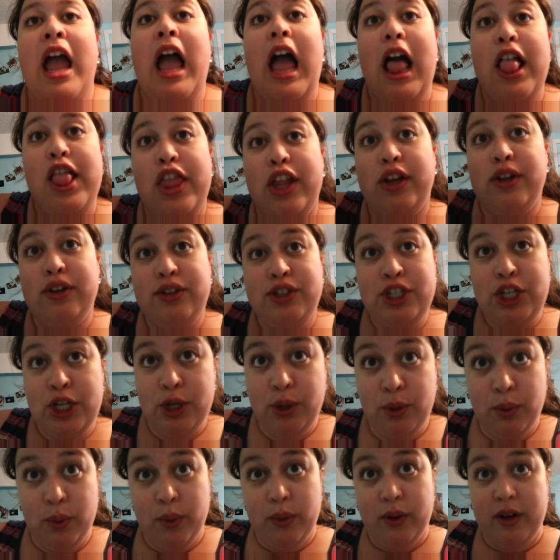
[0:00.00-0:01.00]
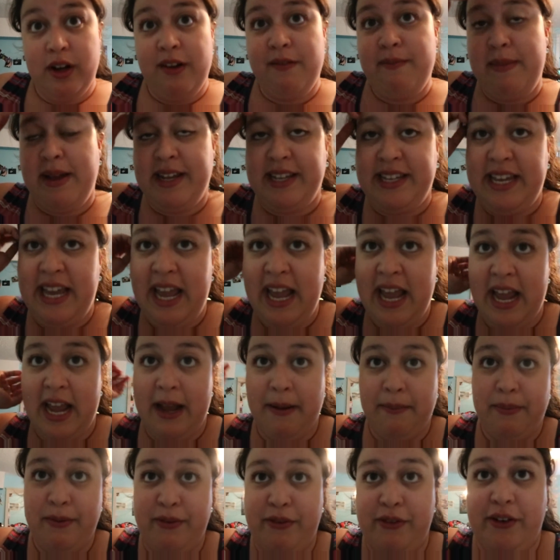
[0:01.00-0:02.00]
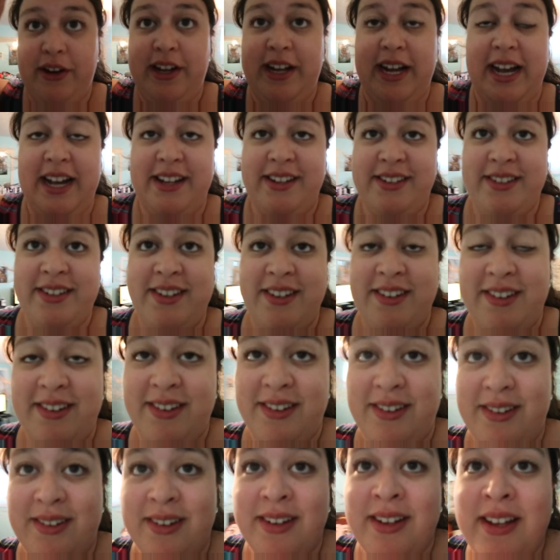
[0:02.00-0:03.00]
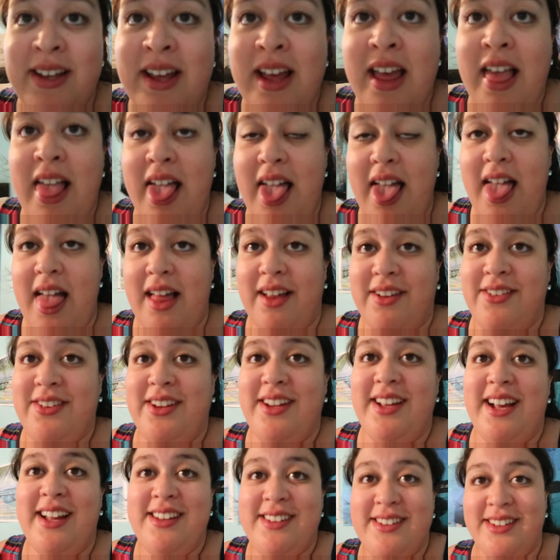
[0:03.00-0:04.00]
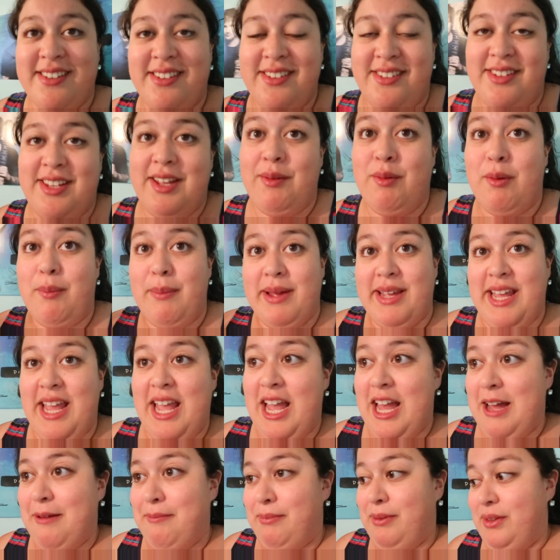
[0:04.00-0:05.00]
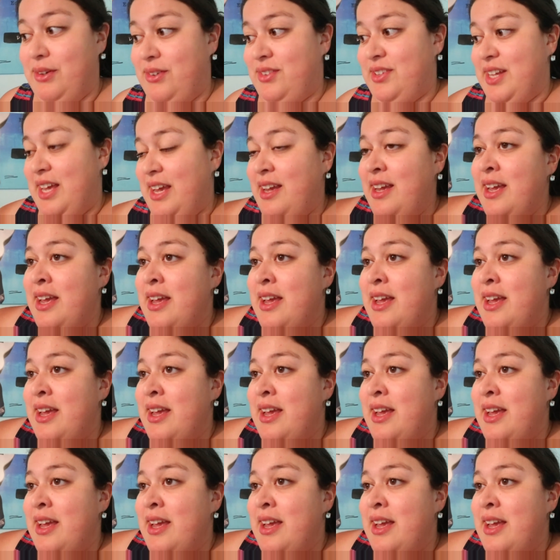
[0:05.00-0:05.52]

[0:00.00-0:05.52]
a little tour of my camp for you guys to, so you guys can see what my camp looks like.